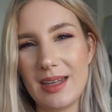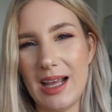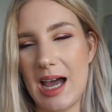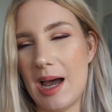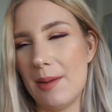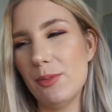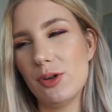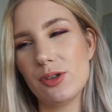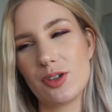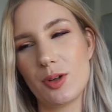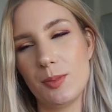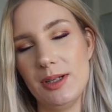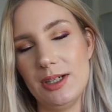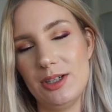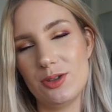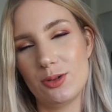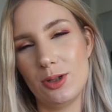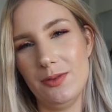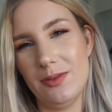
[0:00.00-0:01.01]
I'm not really
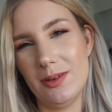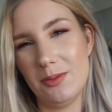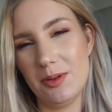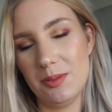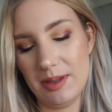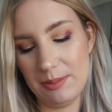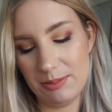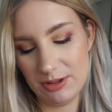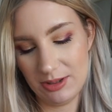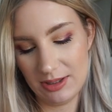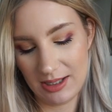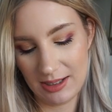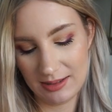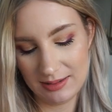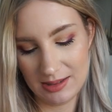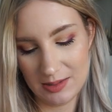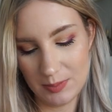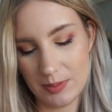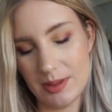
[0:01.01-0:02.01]
sure if I will be able to
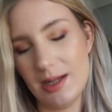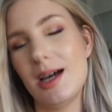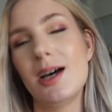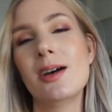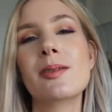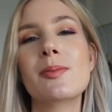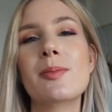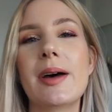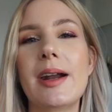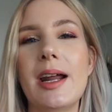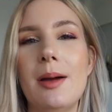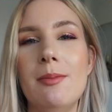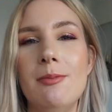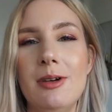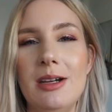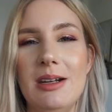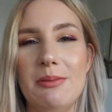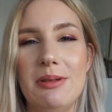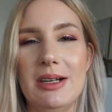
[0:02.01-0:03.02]
get this one out, but I'm
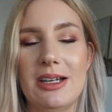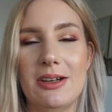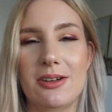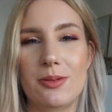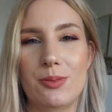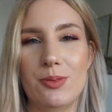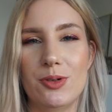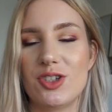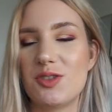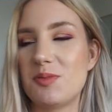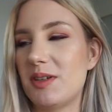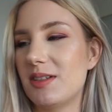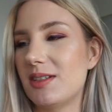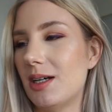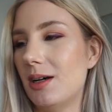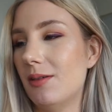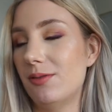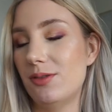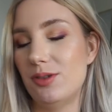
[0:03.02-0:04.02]
really, really going to push
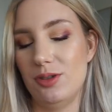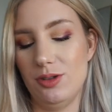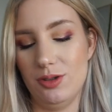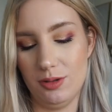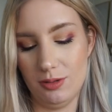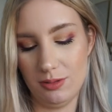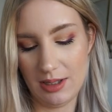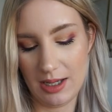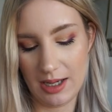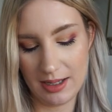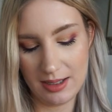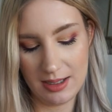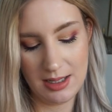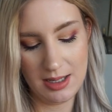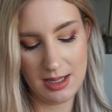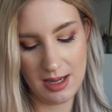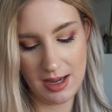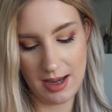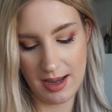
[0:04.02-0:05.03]
myself to do that.
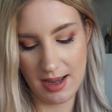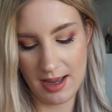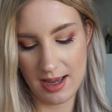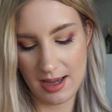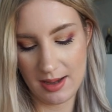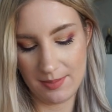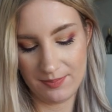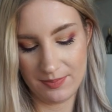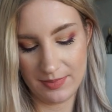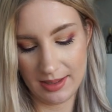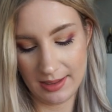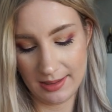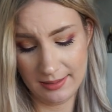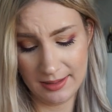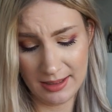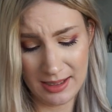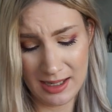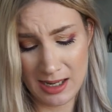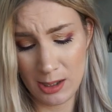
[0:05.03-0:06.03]
And
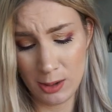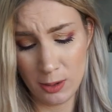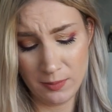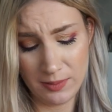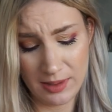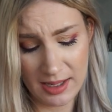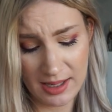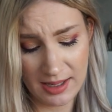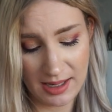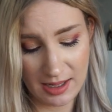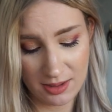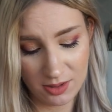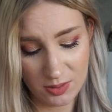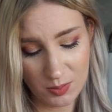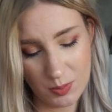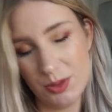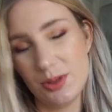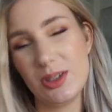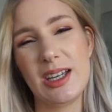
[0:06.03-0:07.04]
then out of that, I
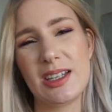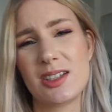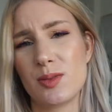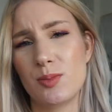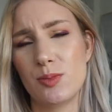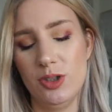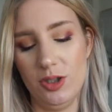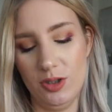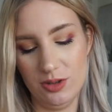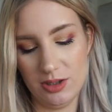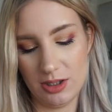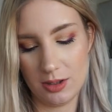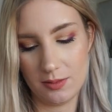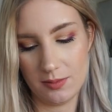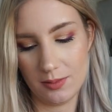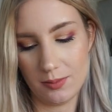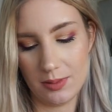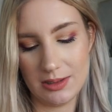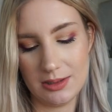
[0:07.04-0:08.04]
just want to get some more use out
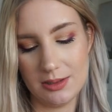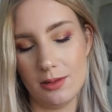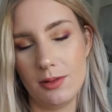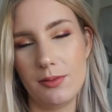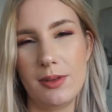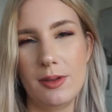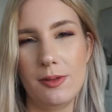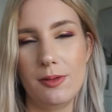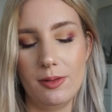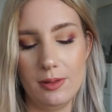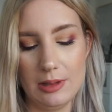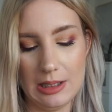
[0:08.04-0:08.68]
of the rest of the